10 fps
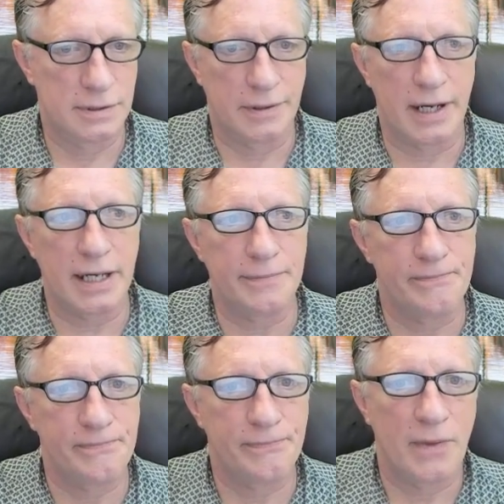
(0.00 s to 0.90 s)
All right?
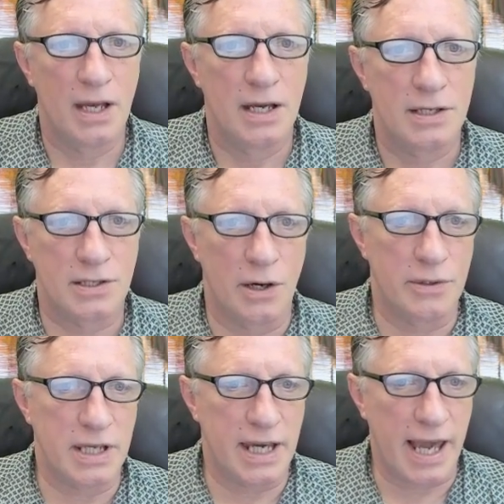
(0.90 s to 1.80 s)
So
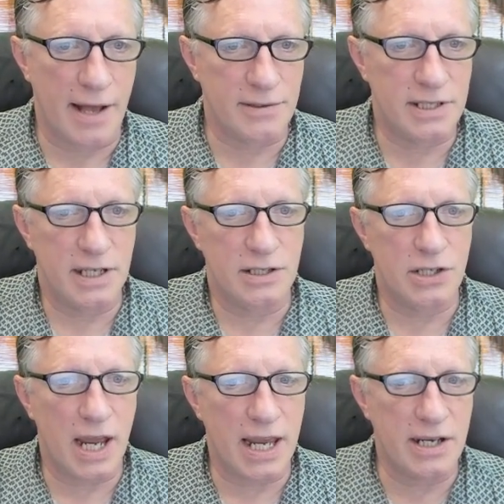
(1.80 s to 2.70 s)
the accounts didn't
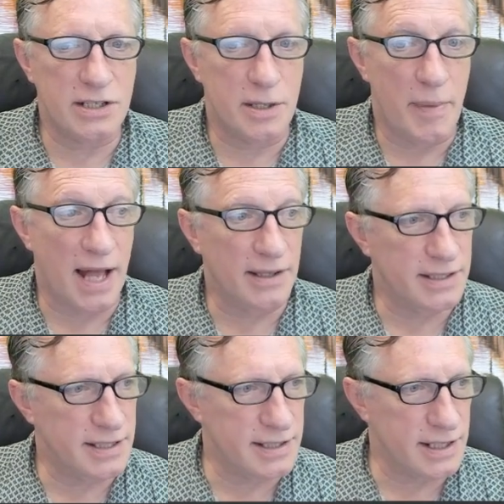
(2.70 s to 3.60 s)
change, the
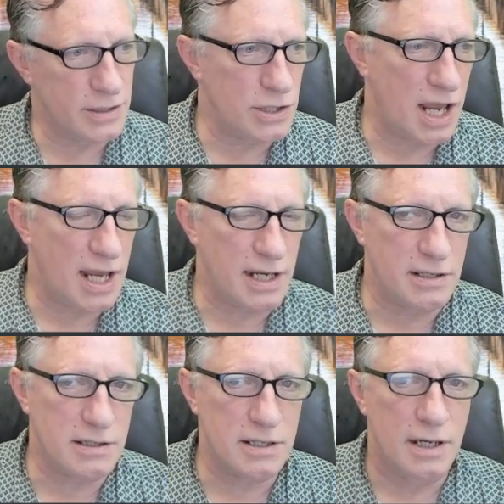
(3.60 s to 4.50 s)
balances didn't
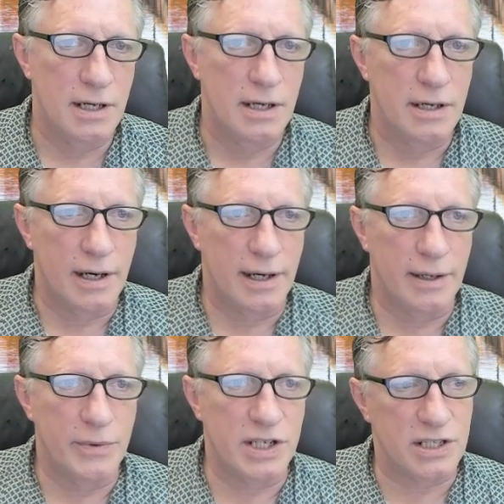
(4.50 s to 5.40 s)
change,
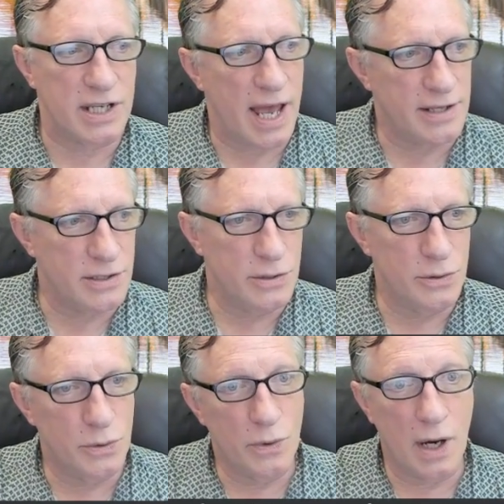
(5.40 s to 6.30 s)
uh, we just had
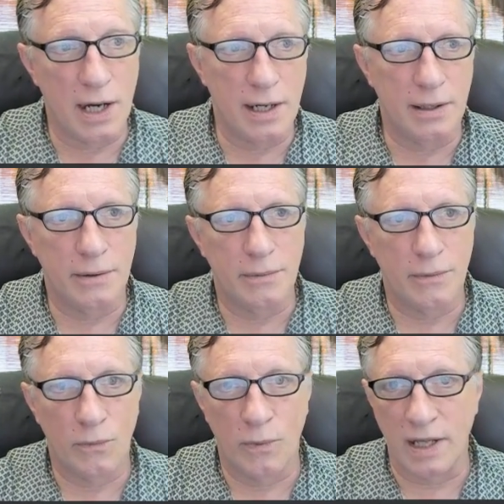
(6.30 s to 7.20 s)
to uh,
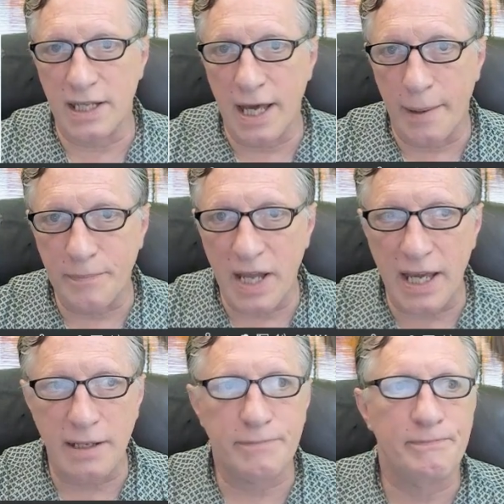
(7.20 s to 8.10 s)
run the
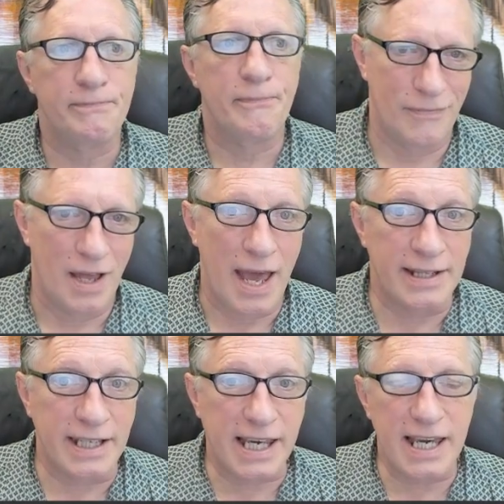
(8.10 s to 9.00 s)
update.
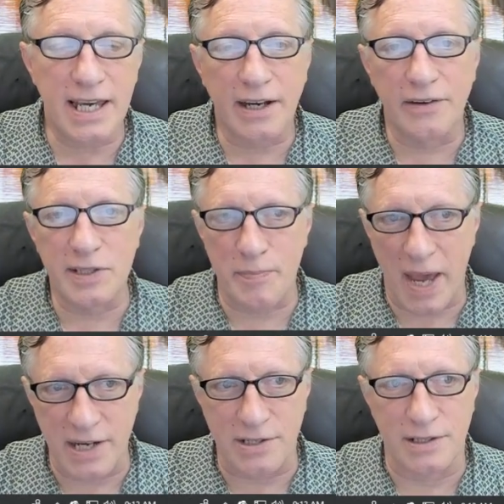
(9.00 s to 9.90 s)
And the key here is
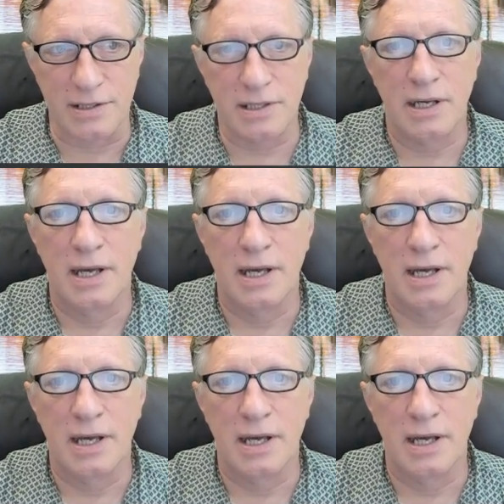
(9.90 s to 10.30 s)
patience.